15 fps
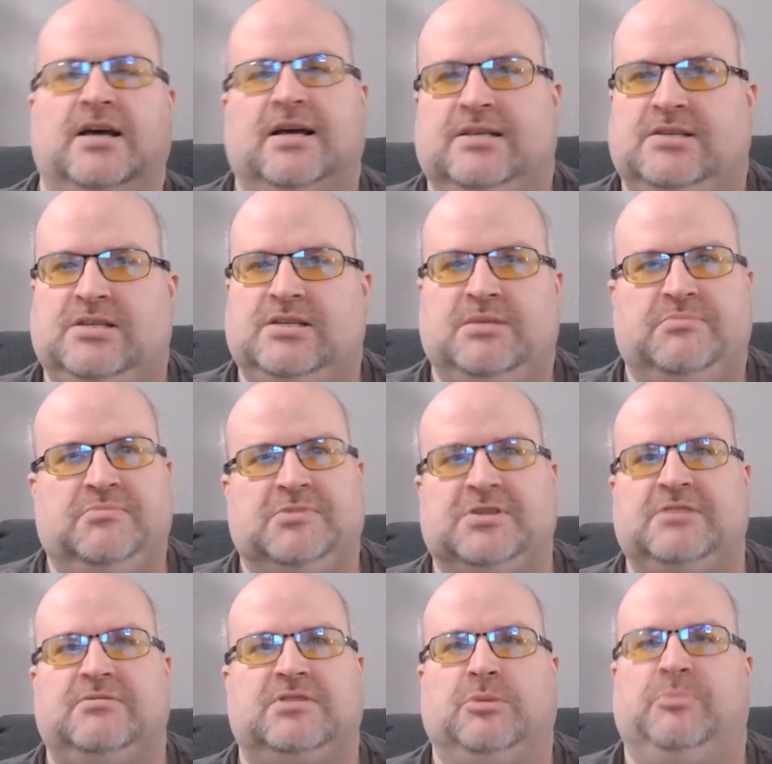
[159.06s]

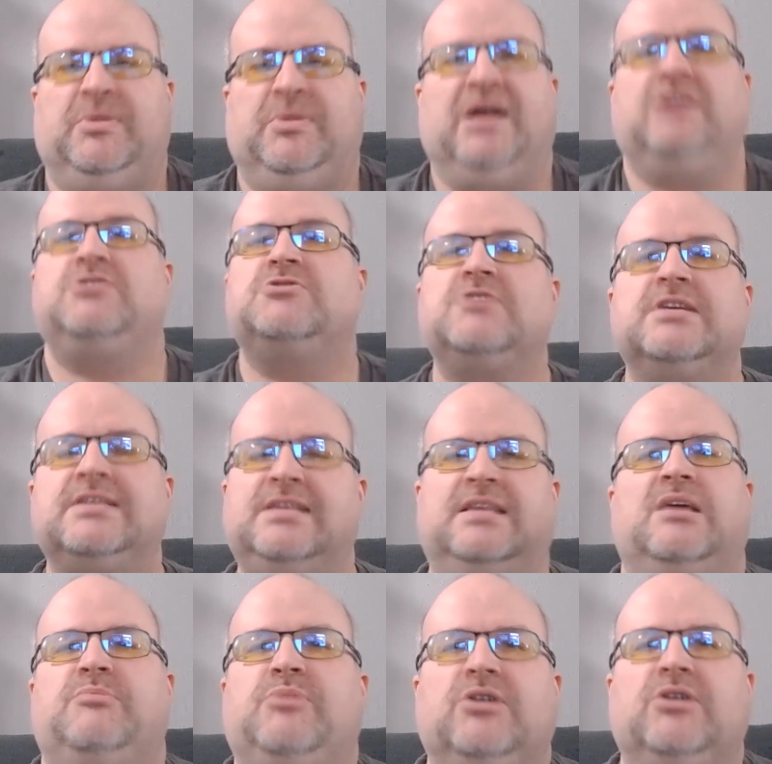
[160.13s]
some boundaries that
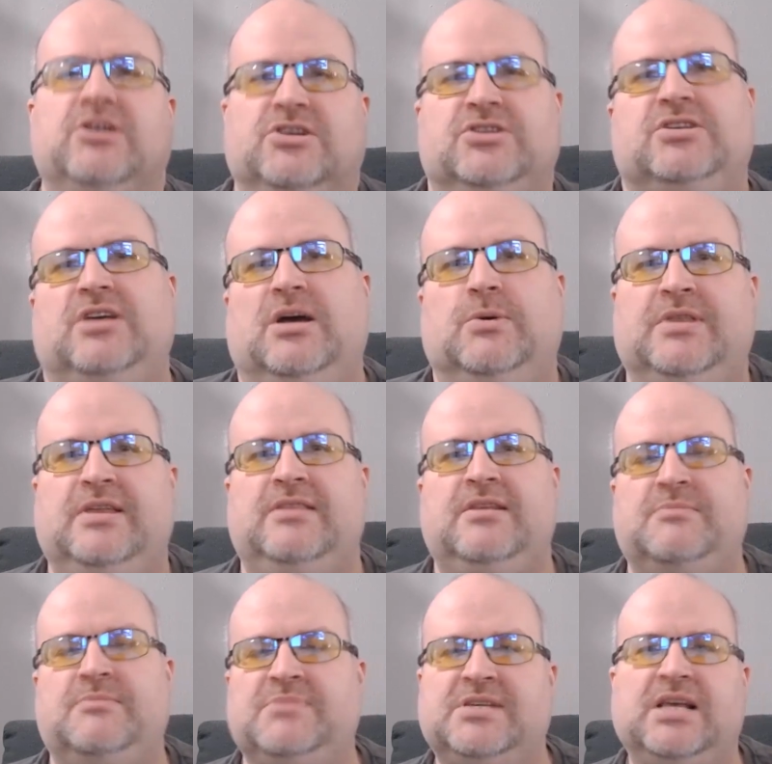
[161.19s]
they push within
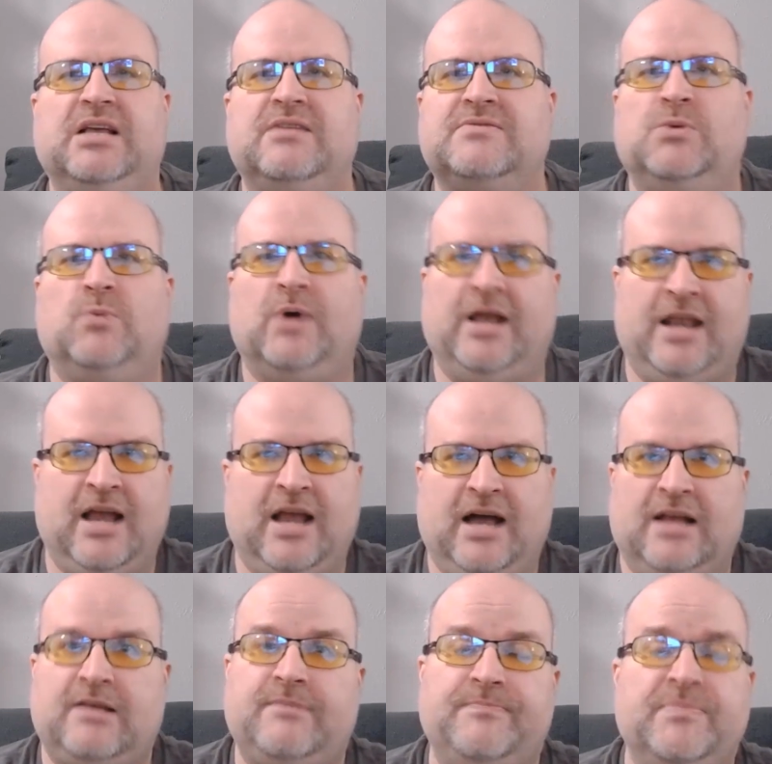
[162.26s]
themselves and
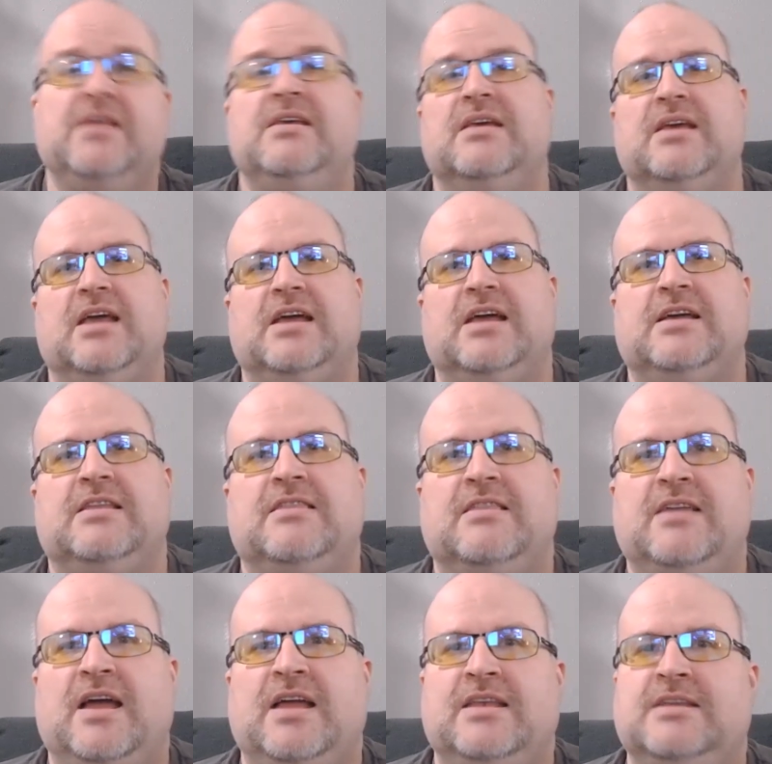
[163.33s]
whatnot. And
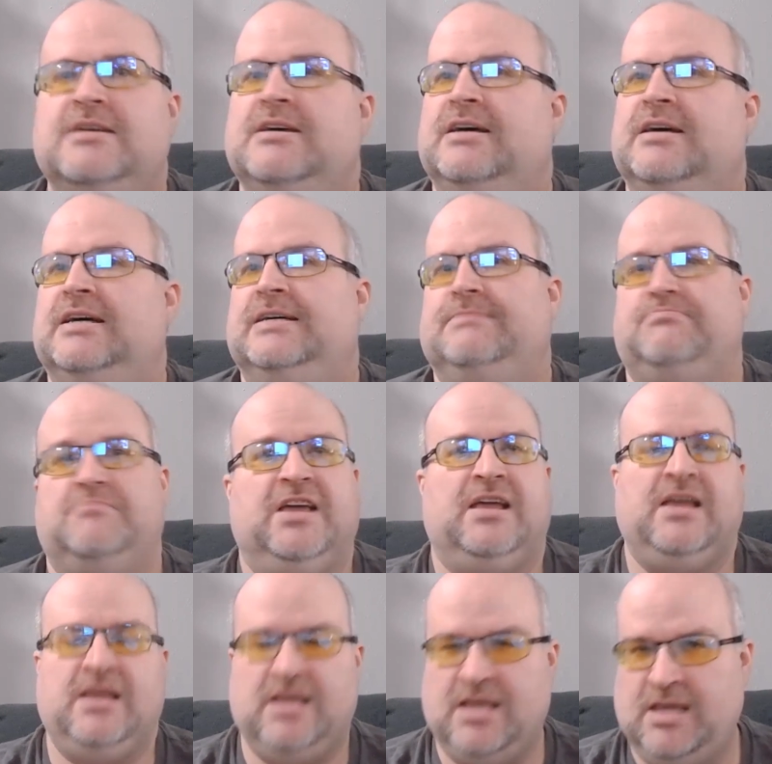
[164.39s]
then
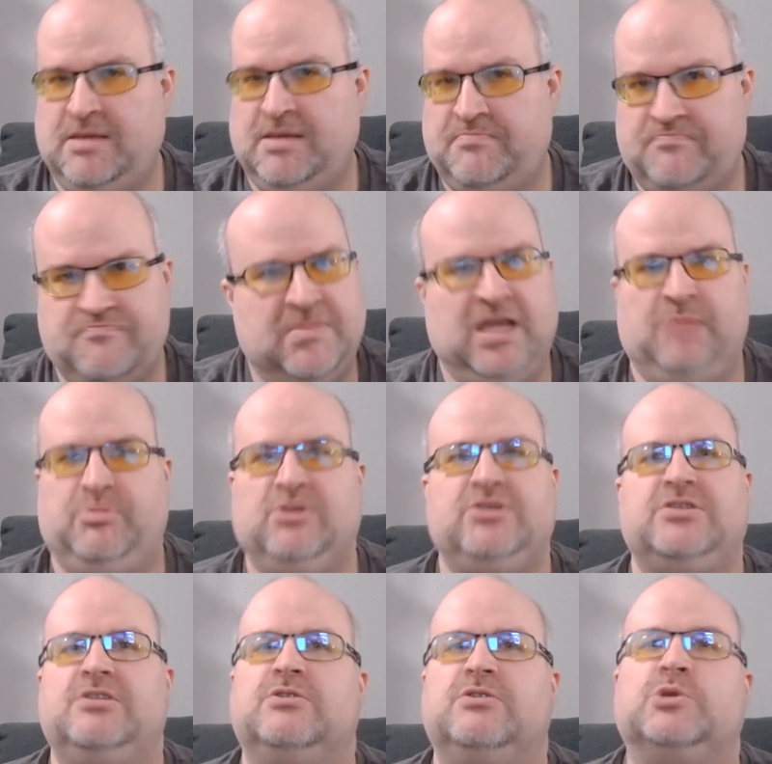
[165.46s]
they push
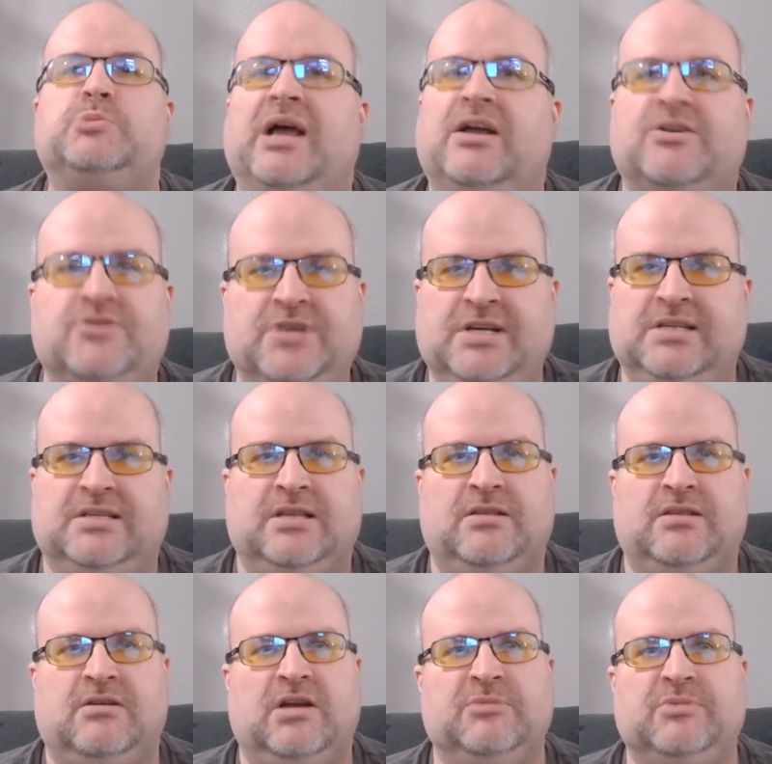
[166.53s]
those boundaries and
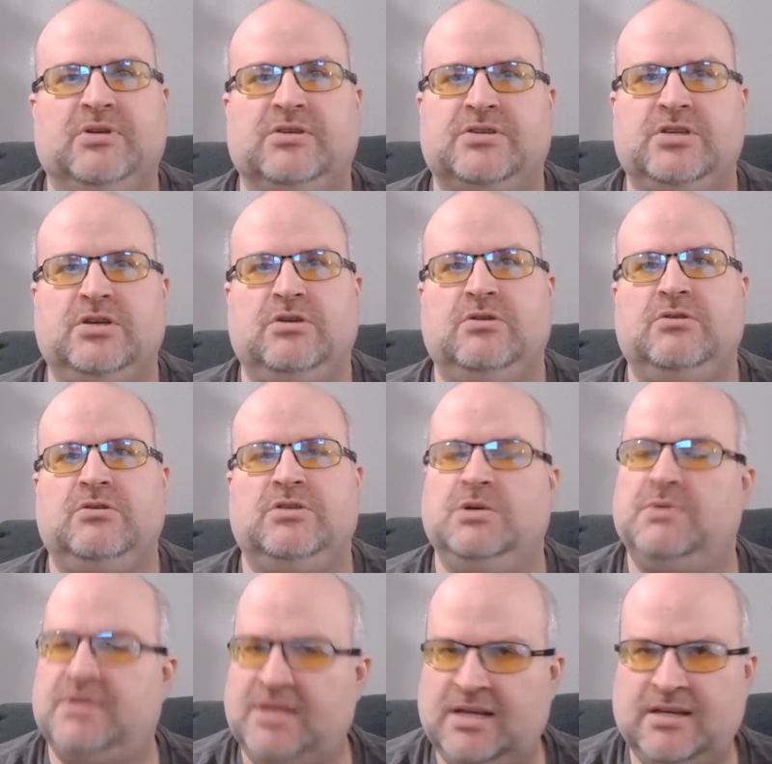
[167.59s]
they're able to do
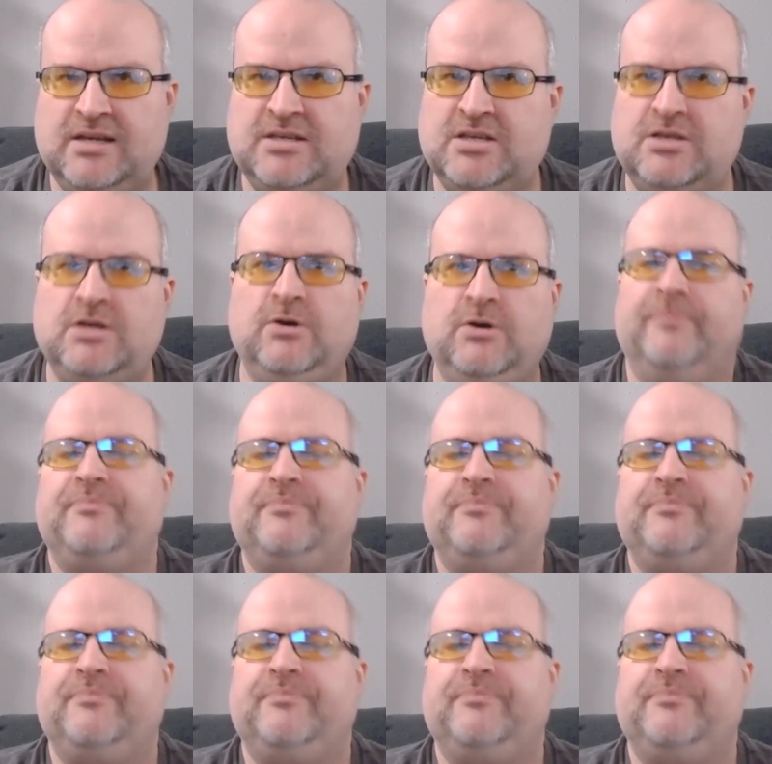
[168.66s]
what they need to do.